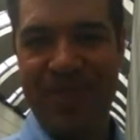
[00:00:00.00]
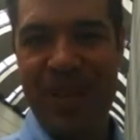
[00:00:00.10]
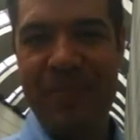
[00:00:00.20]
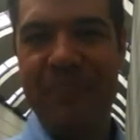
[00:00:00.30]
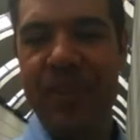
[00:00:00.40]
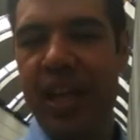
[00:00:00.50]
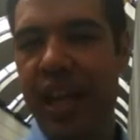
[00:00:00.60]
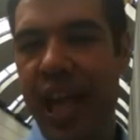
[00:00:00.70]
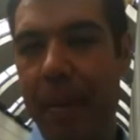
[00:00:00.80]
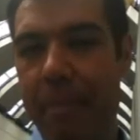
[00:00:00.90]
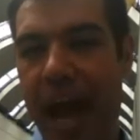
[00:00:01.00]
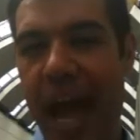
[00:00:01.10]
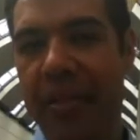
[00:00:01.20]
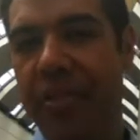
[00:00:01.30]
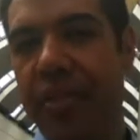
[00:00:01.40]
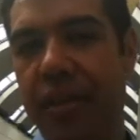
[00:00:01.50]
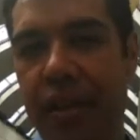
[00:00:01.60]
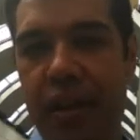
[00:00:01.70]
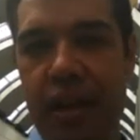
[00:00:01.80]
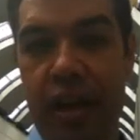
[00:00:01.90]
Okay? Bath,
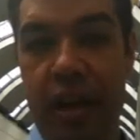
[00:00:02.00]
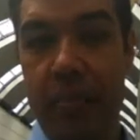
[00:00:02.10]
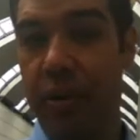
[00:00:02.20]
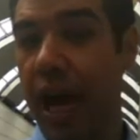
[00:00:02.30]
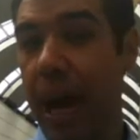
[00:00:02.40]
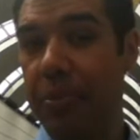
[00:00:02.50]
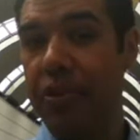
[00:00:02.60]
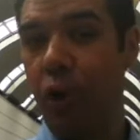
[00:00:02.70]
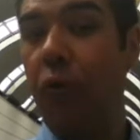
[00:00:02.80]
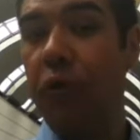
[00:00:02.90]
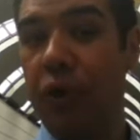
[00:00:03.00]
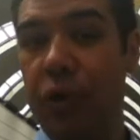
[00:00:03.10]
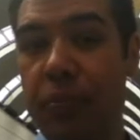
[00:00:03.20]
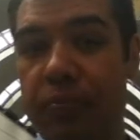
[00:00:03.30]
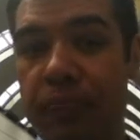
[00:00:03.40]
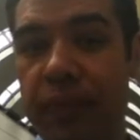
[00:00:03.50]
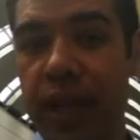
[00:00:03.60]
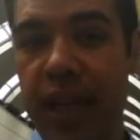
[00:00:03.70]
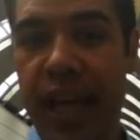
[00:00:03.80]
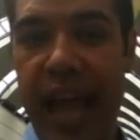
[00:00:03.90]
perhaps ofuro,
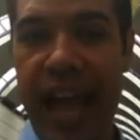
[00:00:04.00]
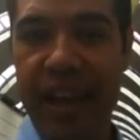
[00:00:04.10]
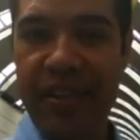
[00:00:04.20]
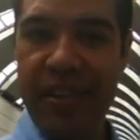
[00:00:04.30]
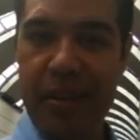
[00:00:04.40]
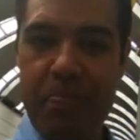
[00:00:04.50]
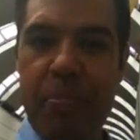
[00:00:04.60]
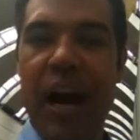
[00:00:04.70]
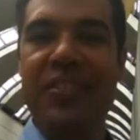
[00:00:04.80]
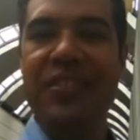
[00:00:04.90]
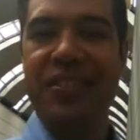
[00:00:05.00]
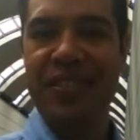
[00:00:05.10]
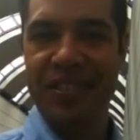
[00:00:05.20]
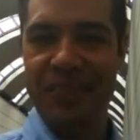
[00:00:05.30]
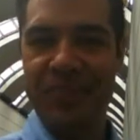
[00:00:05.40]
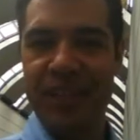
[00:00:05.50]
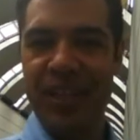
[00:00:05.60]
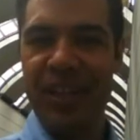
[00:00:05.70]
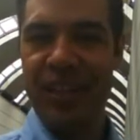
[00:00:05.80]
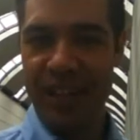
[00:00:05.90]
and bus,
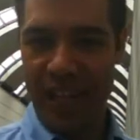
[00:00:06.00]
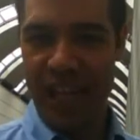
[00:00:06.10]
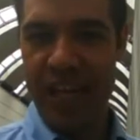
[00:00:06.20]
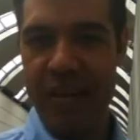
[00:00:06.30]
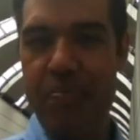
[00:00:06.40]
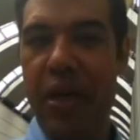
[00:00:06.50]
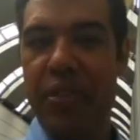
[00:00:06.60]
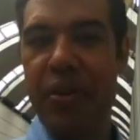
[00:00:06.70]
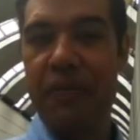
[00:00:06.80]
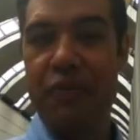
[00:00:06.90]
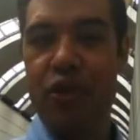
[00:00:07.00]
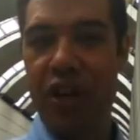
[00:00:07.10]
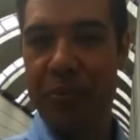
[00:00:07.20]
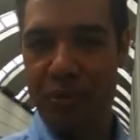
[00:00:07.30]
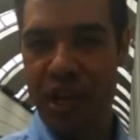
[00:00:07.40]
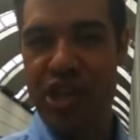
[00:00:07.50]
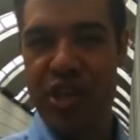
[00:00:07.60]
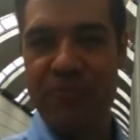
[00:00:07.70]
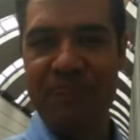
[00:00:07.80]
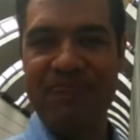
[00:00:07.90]
a method of transportation.